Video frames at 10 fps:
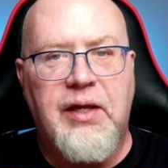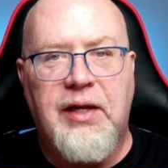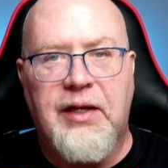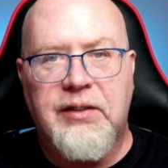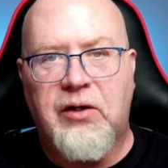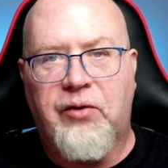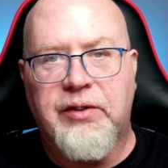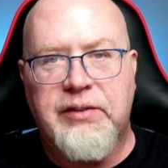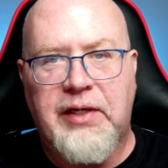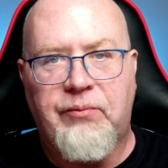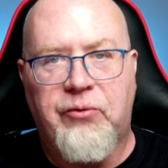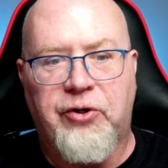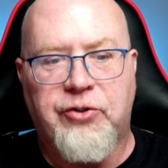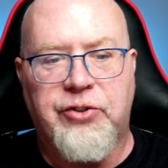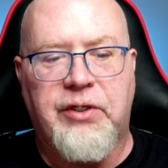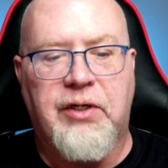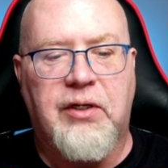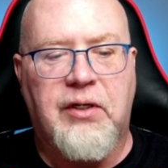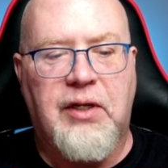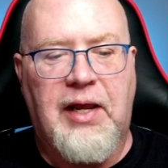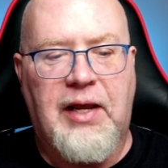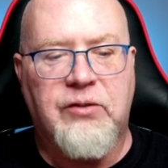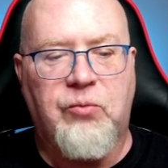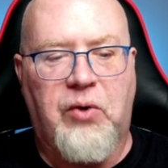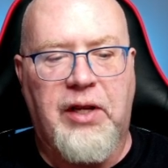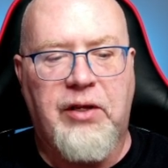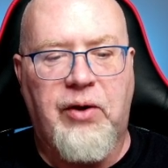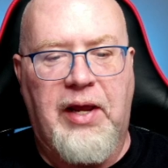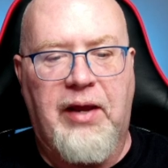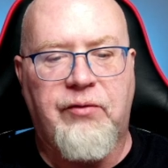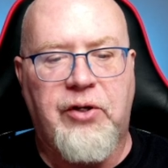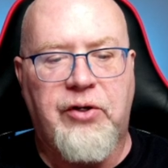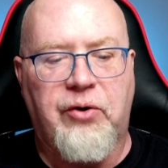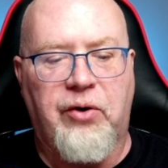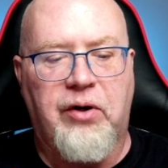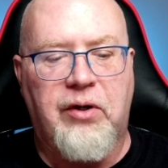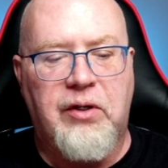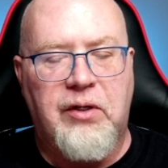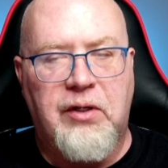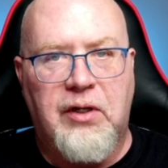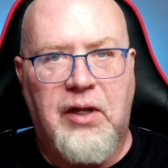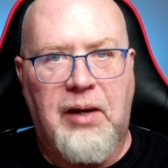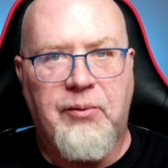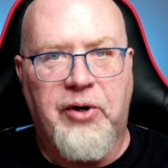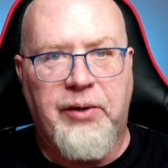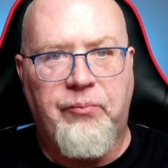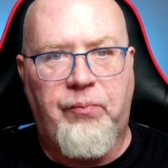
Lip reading: it's on the same version as what you have in your library.